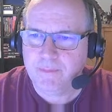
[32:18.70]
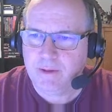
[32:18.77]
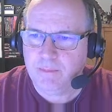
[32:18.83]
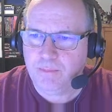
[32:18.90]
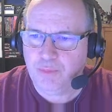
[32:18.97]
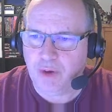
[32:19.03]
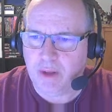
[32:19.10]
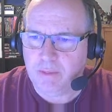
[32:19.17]

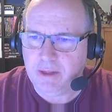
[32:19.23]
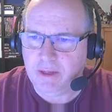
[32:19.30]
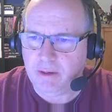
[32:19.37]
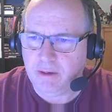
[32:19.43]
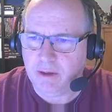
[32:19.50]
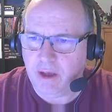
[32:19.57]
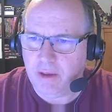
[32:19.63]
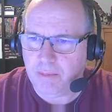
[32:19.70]
Probably in
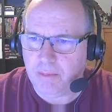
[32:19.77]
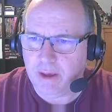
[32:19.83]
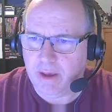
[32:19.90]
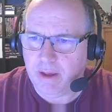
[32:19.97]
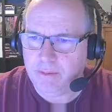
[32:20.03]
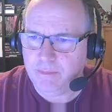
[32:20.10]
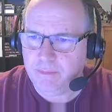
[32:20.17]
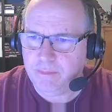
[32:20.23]

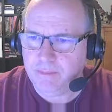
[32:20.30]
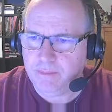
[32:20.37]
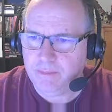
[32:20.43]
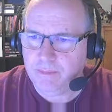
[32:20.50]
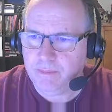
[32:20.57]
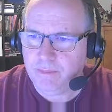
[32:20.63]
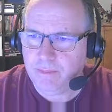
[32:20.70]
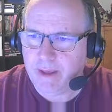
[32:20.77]
combat.
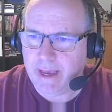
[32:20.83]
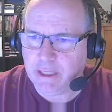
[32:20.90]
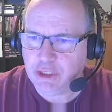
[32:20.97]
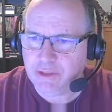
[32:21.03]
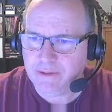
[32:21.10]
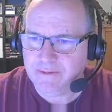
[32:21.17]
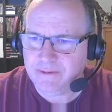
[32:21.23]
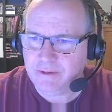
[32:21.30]

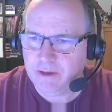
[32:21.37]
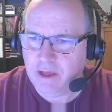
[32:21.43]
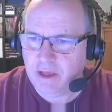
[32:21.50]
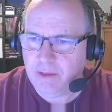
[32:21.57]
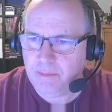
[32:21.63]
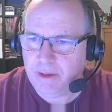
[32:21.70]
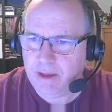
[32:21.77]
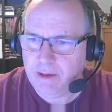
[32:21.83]
Actions in
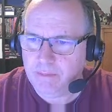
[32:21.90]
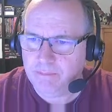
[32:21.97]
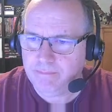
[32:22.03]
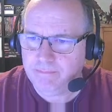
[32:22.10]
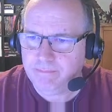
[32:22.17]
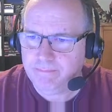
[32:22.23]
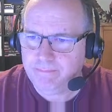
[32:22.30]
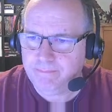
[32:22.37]
combat.
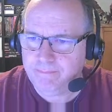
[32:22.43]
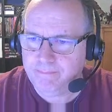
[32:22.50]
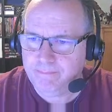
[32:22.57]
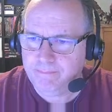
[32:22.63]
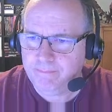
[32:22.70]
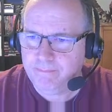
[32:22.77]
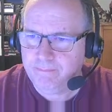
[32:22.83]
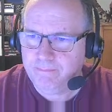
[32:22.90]

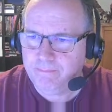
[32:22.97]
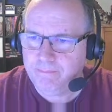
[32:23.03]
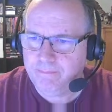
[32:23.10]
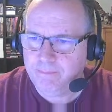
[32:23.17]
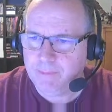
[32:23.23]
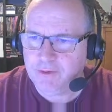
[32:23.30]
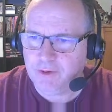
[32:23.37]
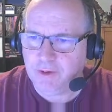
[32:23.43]

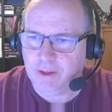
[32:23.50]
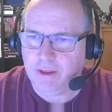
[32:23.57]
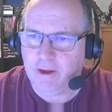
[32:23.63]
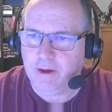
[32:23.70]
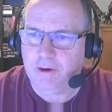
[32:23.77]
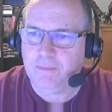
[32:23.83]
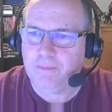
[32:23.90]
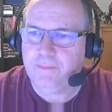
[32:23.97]
Let's look at there.